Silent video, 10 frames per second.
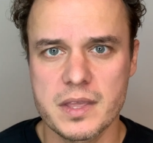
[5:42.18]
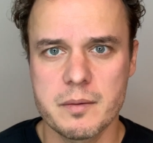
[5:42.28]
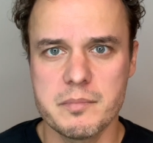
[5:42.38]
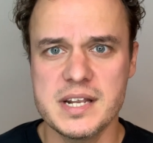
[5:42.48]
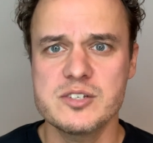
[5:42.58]

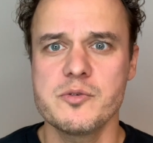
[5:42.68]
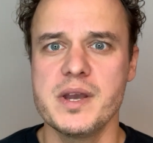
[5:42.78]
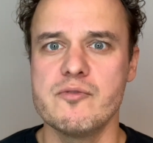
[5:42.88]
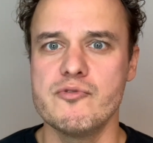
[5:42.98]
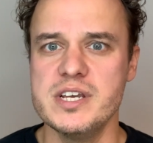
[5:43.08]
But let's
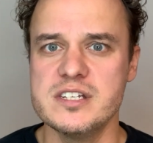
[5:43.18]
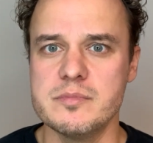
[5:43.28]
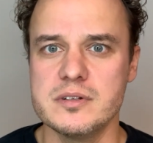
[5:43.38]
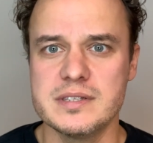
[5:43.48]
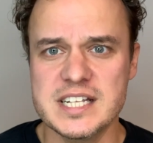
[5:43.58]
remain
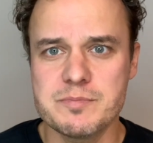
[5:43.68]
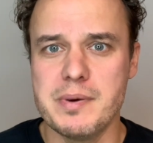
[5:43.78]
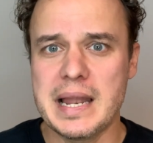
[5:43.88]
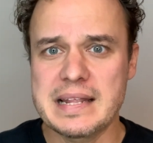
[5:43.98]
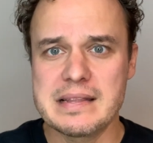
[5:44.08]
reasonable. Let's
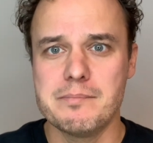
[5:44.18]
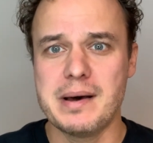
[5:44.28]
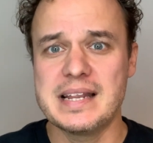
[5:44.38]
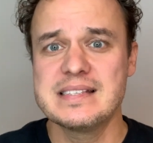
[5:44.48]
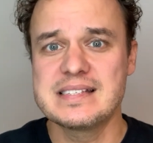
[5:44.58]

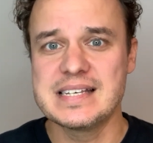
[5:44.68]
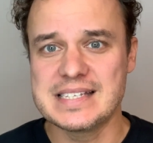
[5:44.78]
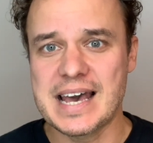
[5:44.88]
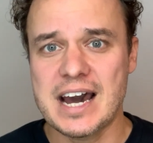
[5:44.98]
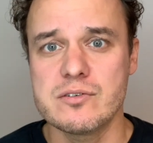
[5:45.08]
balance things
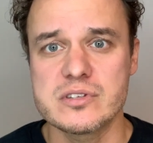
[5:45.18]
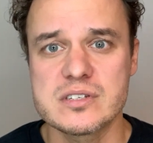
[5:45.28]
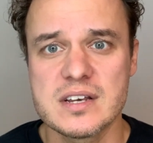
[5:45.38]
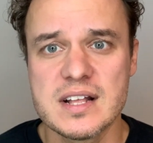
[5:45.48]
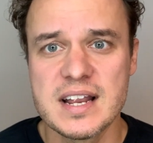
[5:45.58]
out.
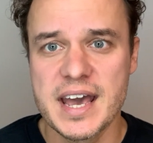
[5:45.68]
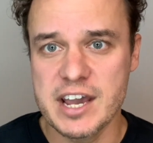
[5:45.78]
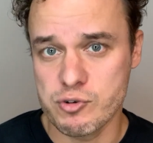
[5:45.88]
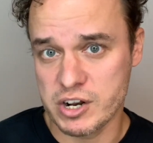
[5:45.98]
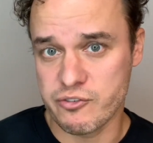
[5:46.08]
And
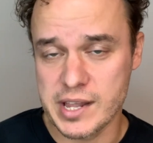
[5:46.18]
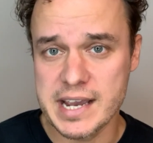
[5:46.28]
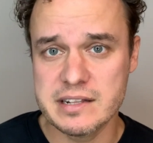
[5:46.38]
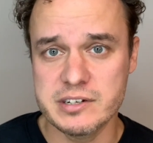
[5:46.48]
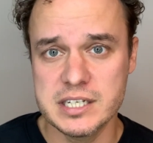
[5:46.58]
quite
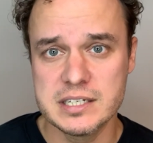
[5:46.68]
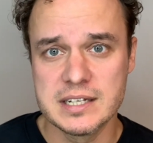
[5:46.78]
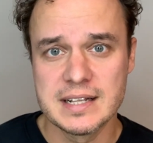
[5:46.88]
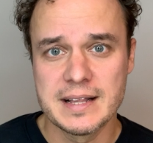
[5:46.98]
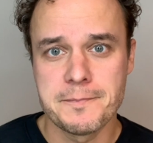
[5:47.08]
frankly,
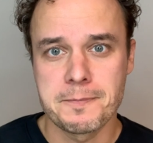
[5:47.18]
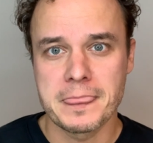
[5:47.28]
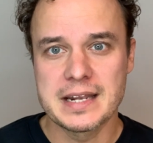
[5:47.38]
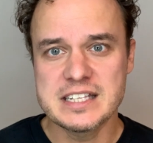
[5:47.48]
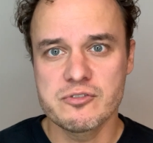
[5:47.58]

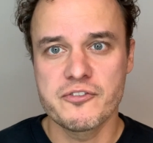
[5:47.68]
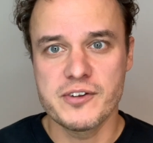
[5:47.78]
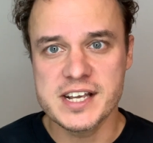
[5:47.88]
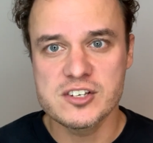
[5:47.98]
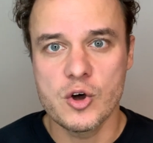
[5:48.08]
let's
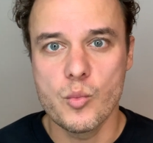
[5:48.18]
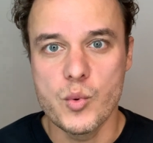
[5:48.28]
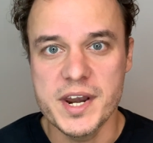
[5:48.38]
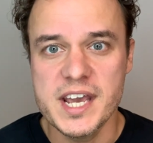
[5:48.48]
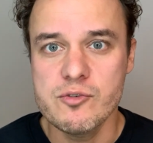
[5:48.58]
reflect on
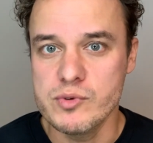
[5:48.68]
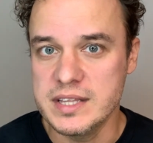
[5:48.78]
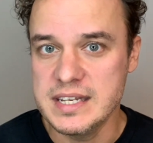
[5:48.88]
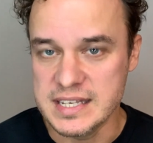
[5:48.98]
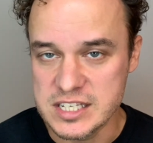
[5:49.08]
when it
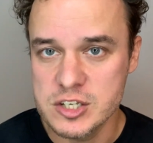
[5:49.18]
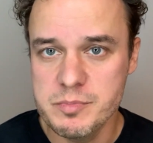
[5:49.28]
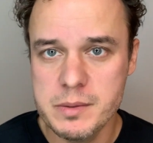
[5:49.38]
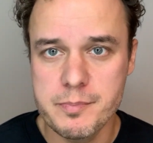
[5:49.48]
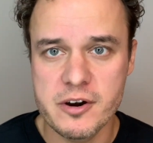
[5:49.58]
really needs to
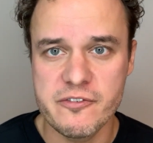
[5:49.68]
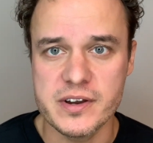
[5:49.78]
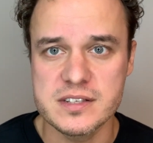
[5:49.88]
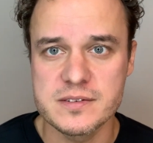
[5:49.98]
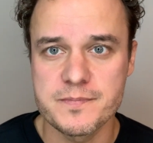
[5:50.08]
be
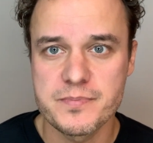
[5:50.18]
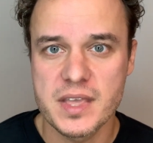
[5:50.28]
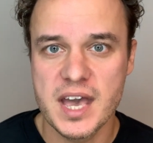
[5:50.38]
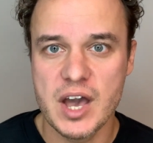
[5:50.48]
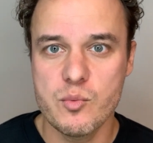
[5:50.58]
perfect.
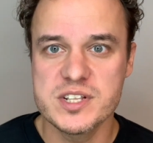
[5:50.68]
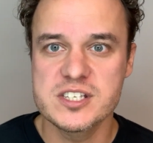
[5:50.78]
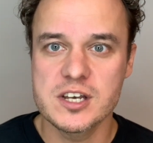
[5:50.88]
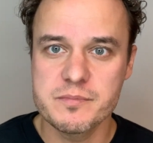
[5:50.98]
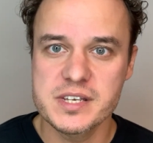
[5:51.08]
And when
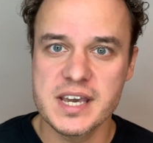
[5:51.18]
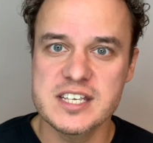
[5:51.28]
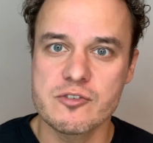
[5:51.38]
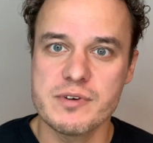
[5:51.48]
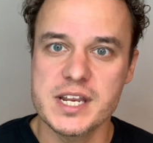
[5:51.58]
something is
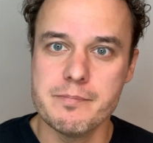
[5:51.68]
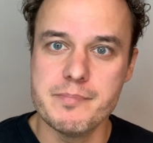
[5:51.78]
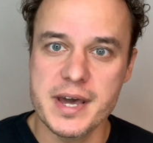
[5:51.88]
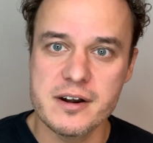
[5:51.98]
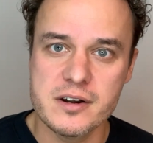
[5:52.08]
already
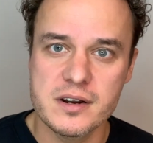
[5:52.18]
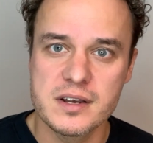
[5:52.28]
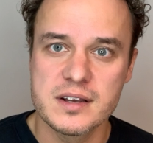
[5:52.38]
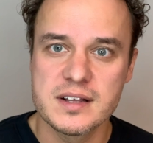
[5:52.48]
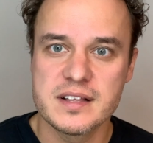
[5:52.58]
better
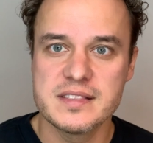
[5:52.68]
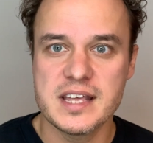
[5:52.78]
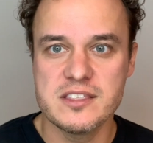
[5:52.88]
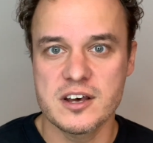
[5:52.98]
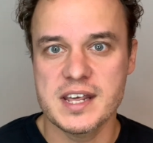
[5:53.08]

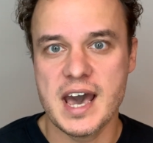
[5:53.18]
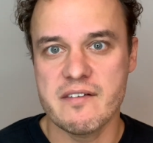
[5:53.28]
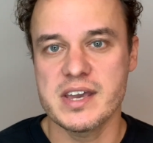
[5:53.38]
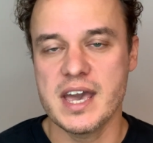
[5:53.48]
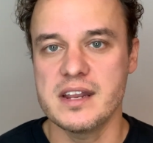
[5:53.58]
than not
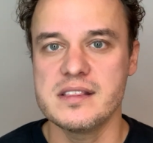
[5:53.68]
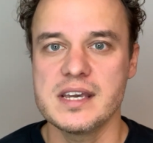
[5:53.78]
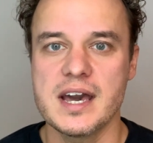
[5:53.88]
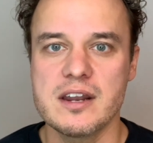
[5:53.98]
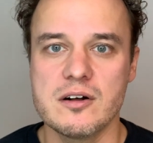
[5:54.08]
having anything
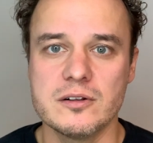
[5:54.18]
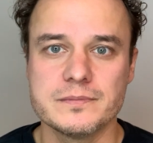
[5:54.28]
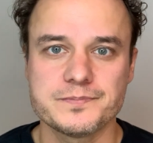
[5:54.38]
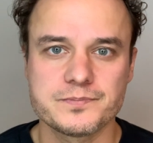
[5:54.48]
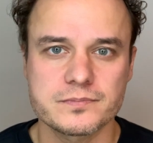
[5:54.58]
at all.
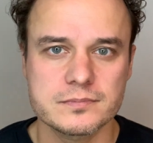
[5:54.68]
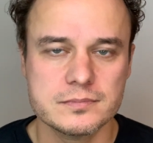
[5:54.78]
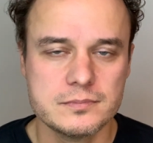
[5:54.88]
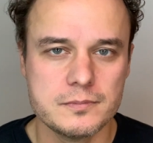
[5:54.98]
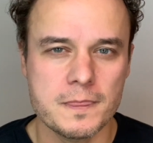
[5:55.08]

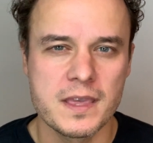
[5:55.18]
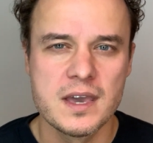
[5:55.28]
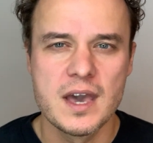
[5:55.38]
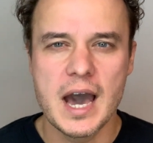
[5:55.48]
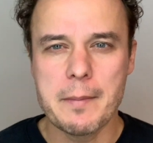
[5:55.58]

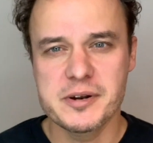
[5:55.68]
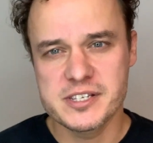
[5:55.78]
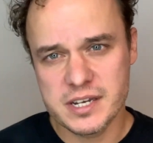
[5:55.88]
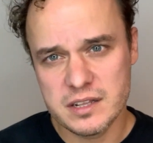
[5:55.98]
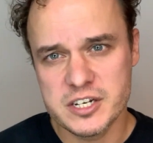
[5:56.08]
I
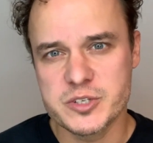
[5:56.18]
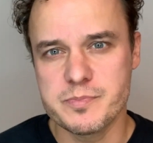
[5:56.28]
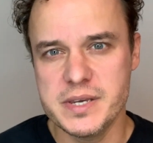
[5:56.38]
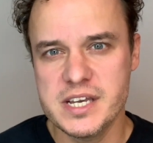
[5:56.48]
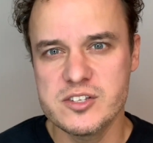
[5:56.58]
particularly
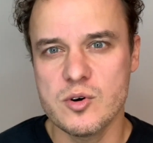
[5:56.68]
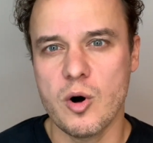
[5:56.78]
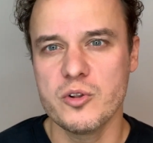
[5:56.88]
speak to all